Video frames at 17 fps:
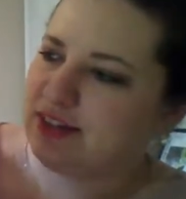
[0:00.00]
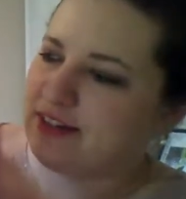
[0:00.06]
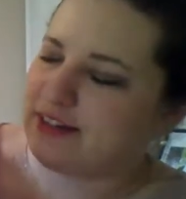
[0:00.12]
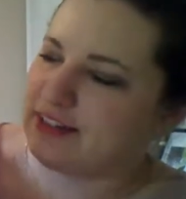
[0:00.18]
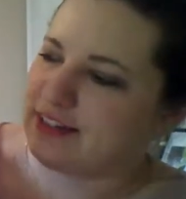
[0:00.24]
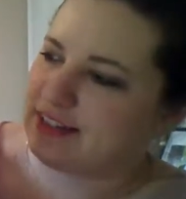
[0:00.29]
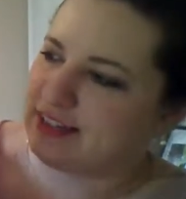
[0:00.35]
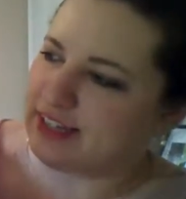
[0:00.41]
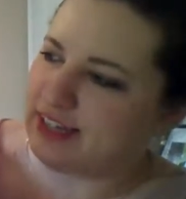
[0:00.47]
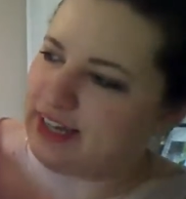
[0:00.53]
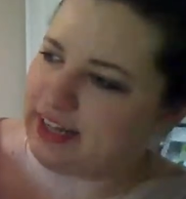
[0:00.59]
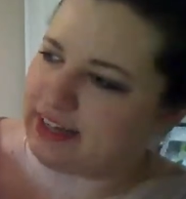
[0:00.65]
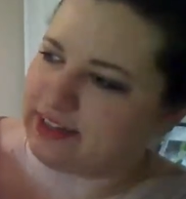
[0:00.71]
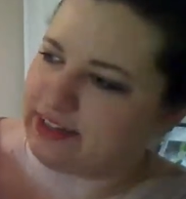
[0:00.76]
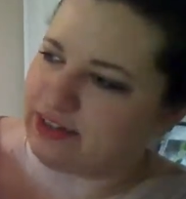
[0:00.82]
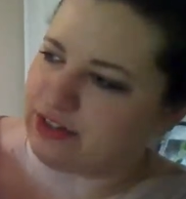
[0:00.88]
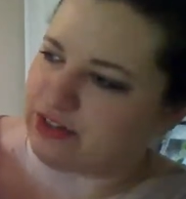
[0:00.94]

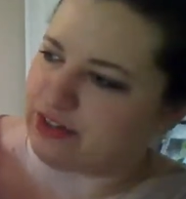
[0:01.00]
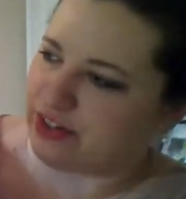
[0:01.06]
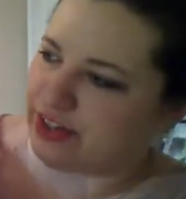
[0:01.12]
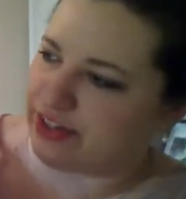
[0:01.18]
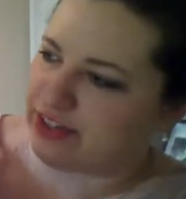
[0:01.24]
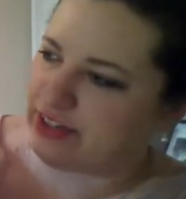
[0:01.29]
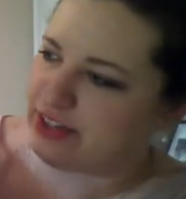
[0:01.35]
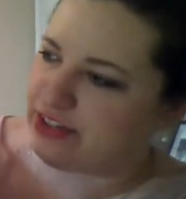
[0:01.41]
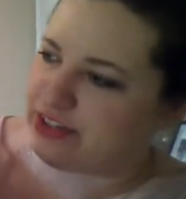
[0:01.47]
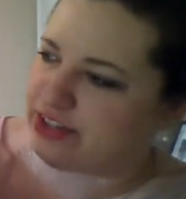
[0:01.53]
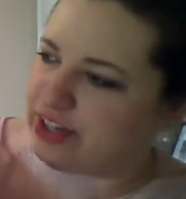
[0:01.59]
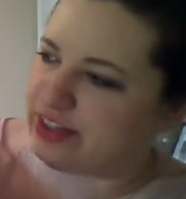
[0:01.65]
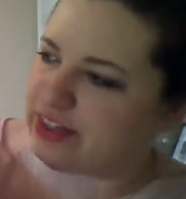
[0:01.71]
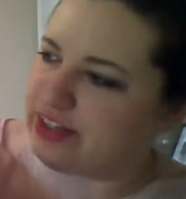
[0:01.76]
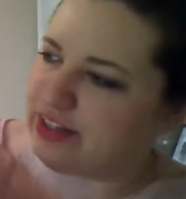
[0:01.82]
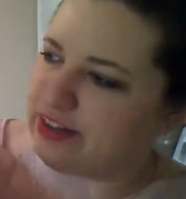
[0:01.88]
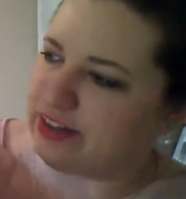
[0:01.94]
Deciduous trees
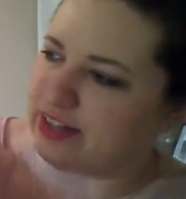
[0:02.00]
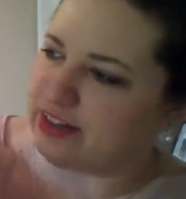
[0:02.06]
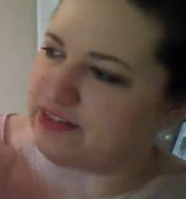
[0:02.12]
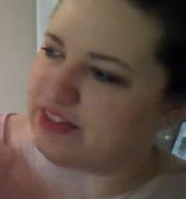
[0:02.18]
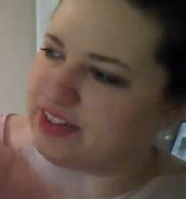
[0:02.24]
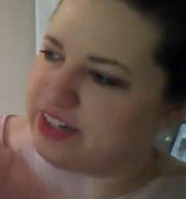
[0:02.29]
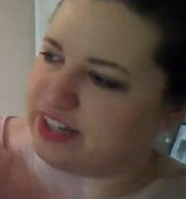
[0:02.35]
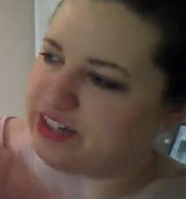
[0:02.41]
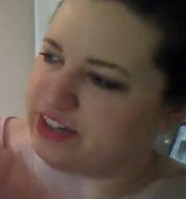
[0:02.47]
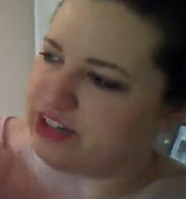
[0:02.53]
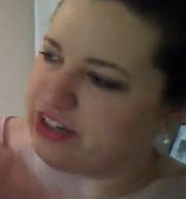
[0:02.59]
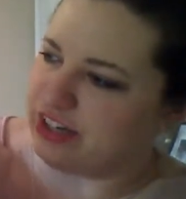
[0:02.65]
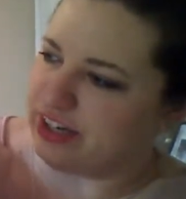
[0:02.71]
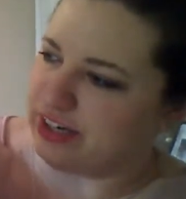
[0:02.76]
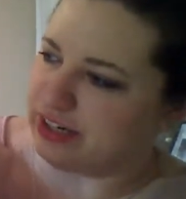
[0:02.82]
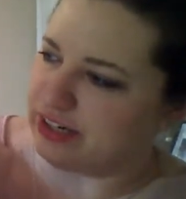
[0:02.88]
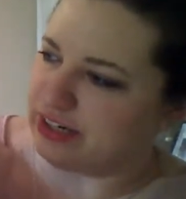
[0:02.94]
shed their leaves each
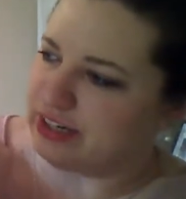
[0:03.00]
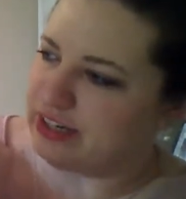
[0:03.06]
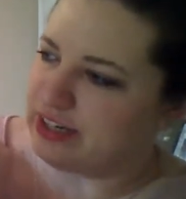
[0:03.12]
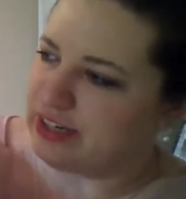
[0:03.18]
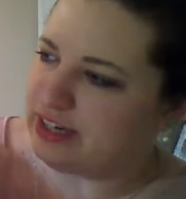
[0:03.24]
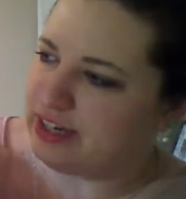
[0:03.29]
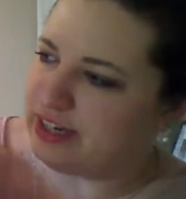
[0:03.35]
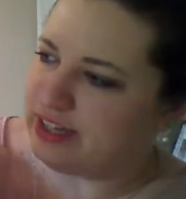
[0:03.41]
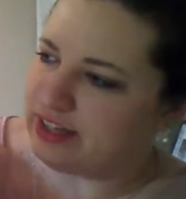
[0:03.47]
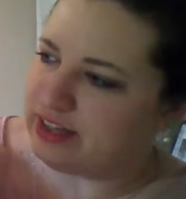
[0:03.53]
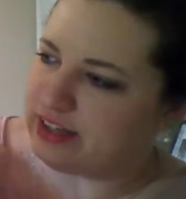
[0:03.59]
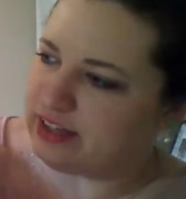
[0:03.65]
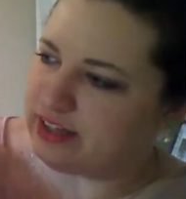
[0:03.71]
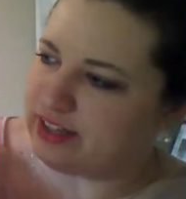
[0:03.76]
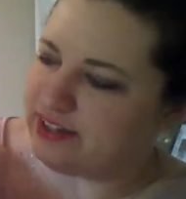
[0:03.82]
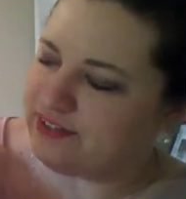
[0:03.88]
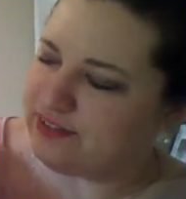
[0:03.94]
year. The
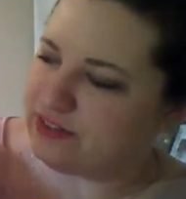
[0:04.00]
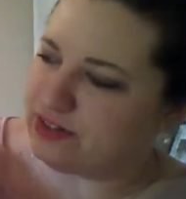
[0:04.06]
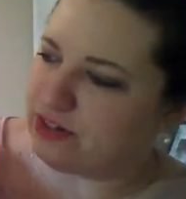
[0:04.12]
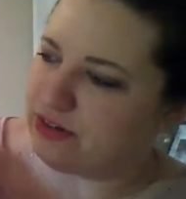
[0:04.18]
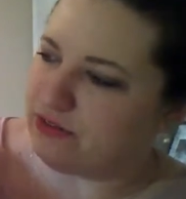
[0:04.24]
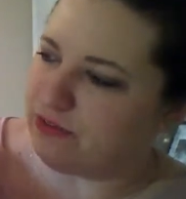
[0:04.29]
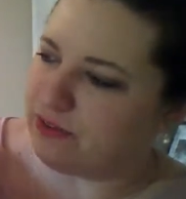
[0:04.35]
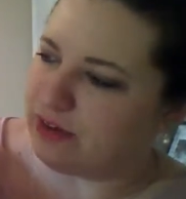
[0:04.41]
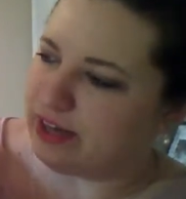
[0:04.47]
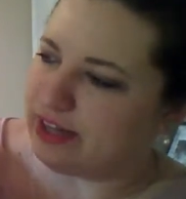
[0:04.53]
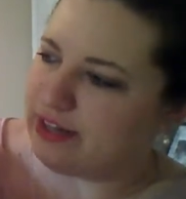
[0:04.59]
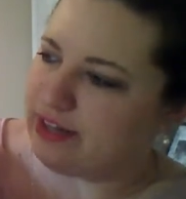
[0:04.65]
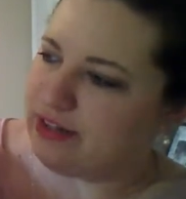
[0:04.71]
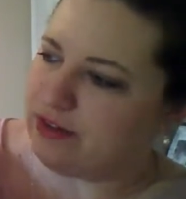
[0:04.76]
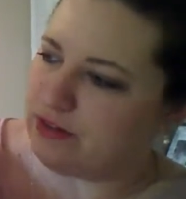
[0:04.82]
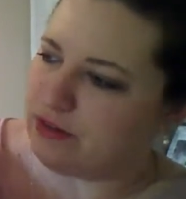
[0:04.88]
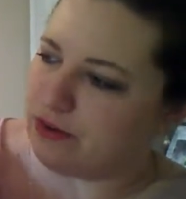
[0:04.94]
leaves turn red,
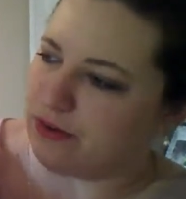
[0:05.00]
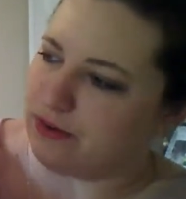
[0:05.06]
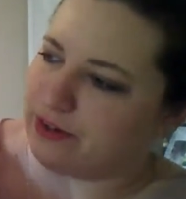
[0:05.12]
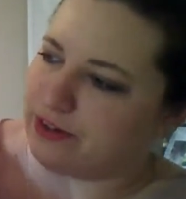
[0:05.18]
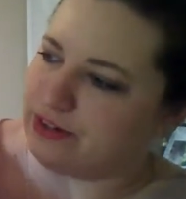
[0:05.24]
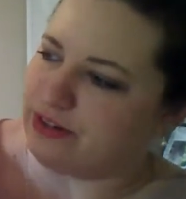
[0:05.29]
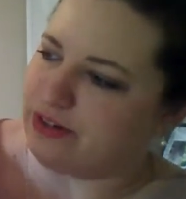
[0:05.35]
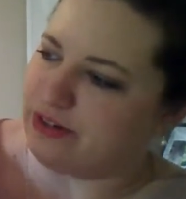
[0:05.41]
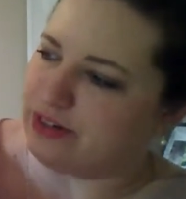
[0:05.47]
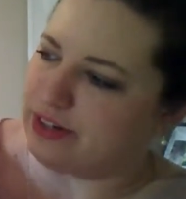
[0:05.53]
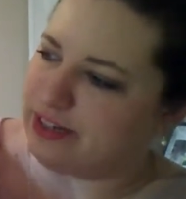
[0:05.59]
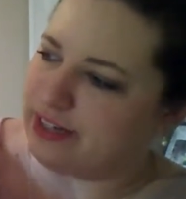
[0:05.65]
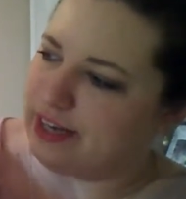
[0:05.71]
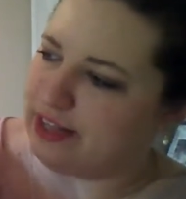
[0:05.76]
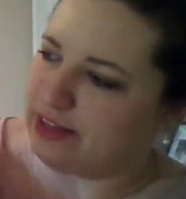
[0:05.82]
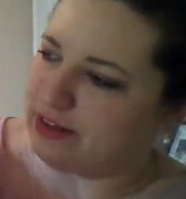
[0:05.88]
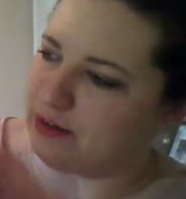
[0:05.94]
orange, or
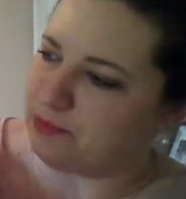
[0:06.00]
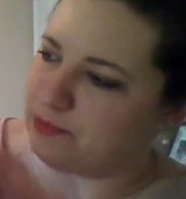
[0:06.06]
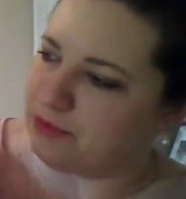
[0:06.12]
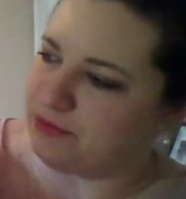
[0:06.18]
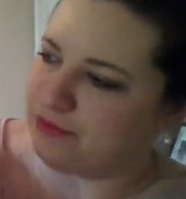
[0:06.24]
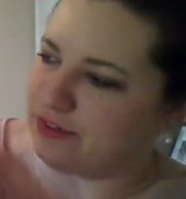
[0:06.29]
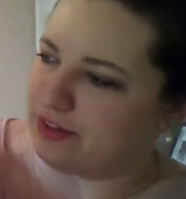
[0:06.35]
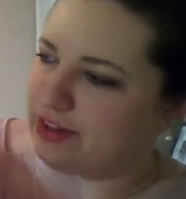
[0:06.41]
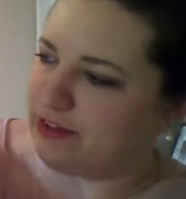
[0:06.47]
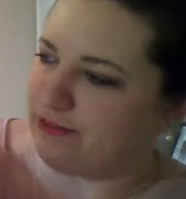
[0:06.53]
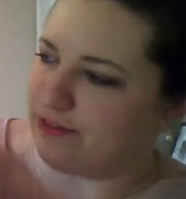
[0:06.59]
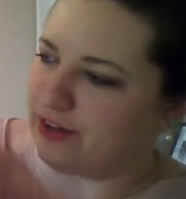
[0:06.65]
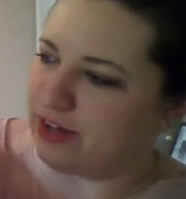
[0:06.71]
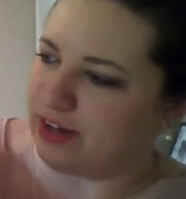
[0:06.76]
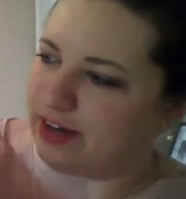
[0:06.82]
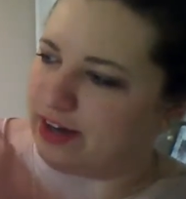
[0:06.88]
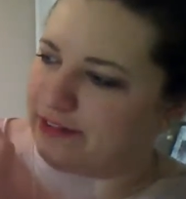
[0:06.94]
yellow before they
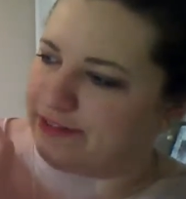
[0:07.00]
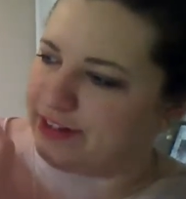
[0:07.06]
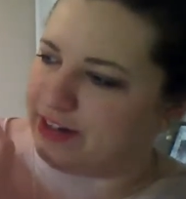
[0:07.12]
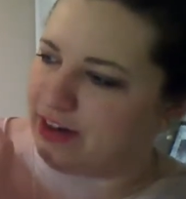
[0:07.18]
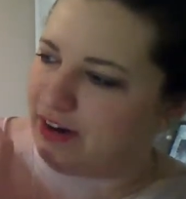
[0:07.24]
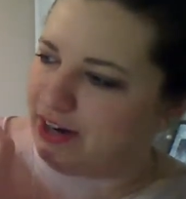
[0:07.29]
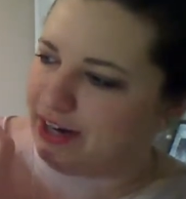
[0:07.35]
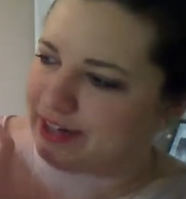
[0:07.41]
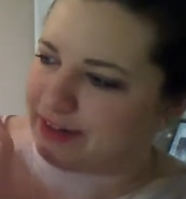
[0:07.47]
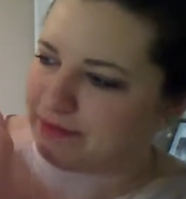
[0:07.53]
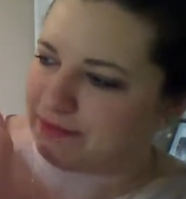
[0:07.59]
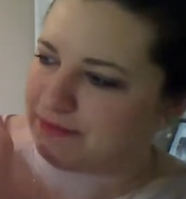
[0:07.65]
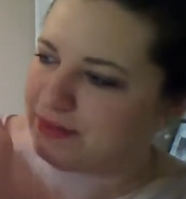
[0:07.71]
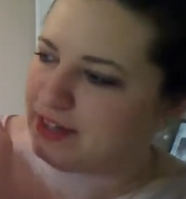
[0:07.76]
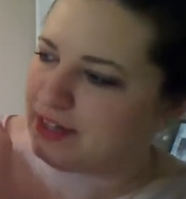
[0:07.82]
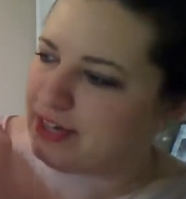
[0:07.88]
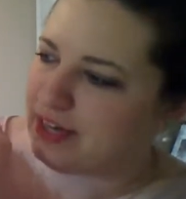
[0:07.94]
fall off in autumn.
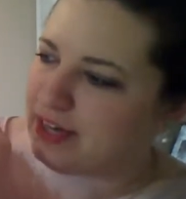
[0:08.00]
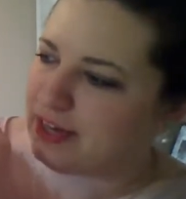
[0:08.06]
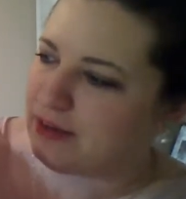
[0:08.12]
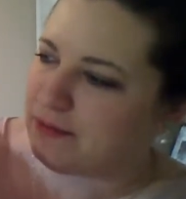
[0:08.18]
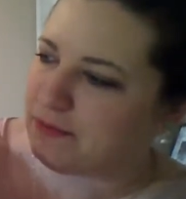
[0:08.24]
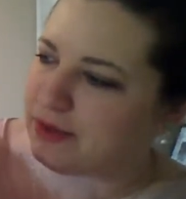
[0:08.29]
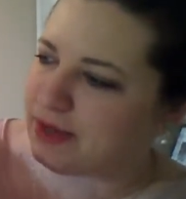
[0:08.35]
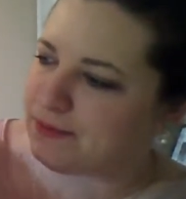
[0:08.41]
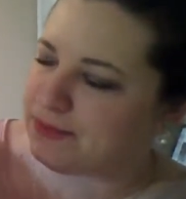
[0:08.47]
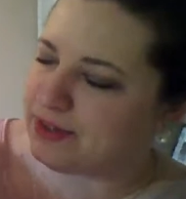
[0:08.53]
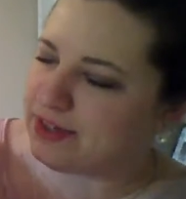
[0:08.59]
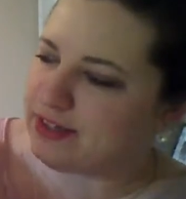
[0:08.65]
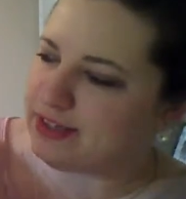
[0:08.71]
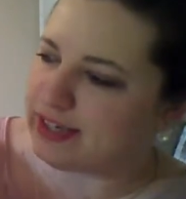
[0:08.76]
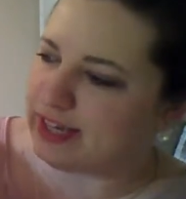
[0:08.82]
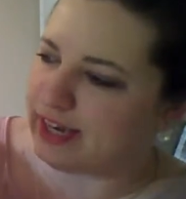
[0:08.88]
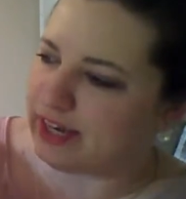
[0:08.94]

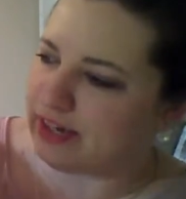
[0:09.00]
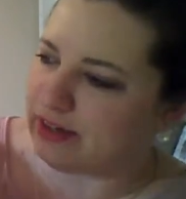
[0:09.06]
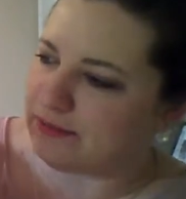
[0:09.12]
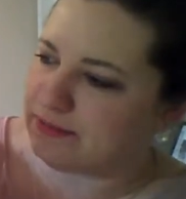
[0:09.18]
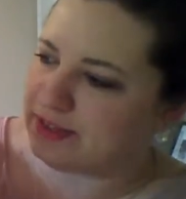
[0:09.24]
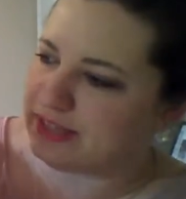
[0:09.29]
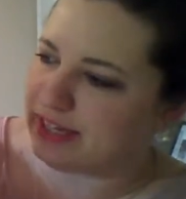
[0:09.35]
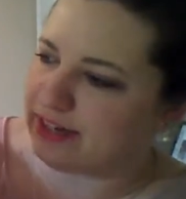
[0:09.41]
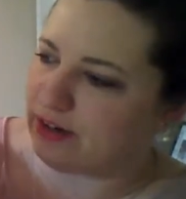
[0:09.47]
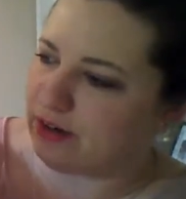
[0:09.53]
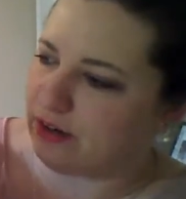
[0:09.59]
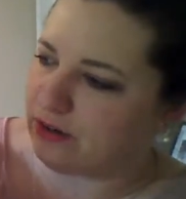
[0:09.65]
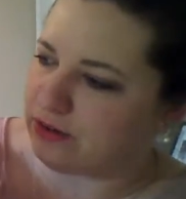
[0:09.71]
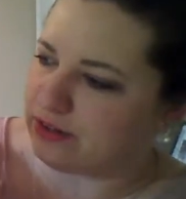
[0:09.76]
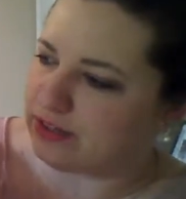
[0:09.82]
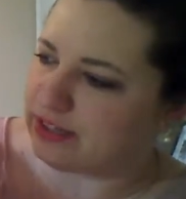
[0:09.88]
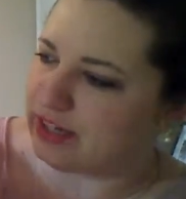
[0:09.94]
Maples, elms, and
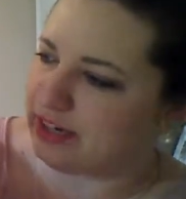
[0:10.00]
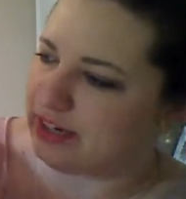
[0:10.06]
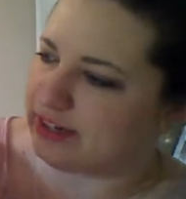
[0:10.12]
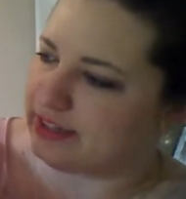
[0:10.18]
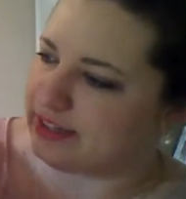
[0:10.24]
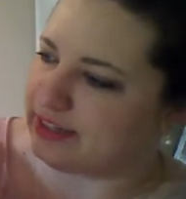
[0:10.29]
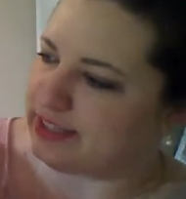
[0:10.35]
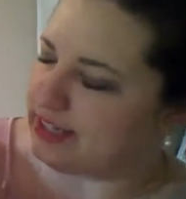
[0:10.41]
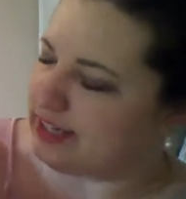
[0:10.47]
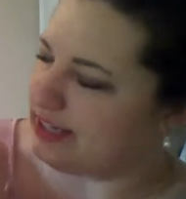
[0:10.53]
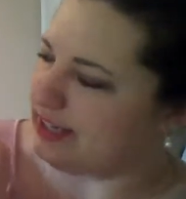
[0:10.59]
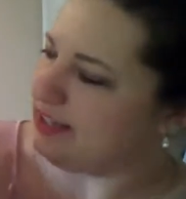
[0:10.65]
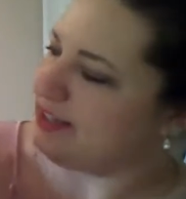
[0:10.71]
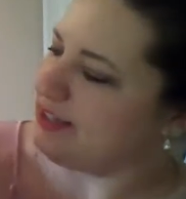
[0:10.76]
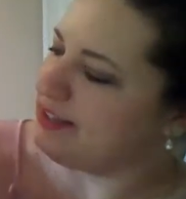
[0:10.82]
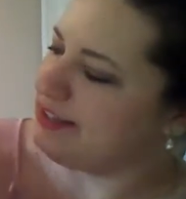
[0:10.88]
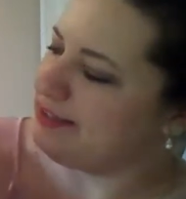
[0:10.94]
oaks are
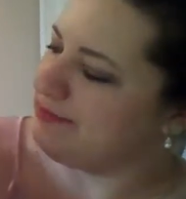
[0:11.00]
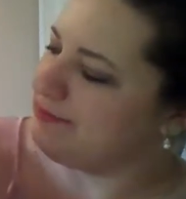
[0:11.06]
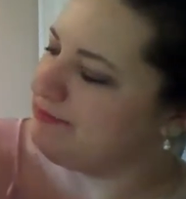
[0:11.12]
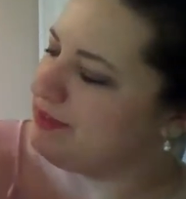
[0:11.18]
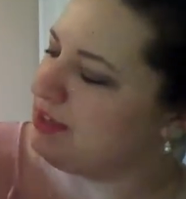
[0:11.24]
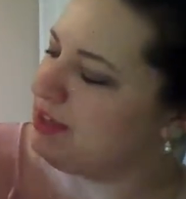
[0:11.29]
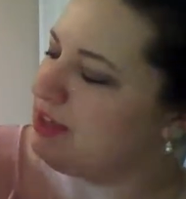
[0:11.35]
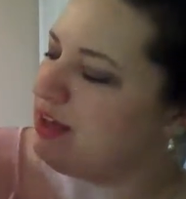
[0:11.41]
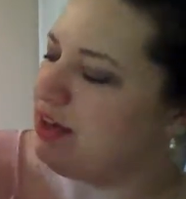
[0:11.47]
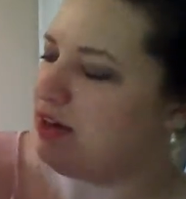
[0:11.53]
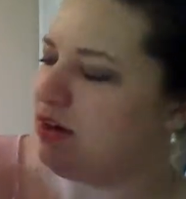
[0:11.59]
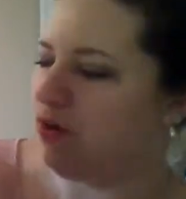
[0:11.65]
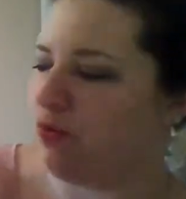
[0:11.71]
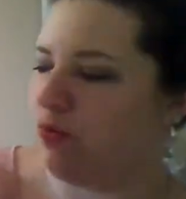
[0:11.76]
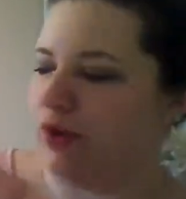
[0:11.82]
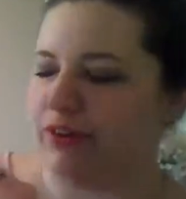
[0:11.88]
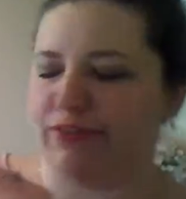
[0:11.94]
deciduous.
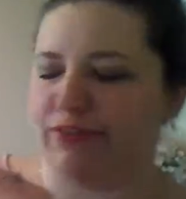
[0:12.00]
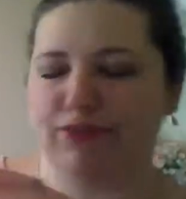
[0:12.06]
What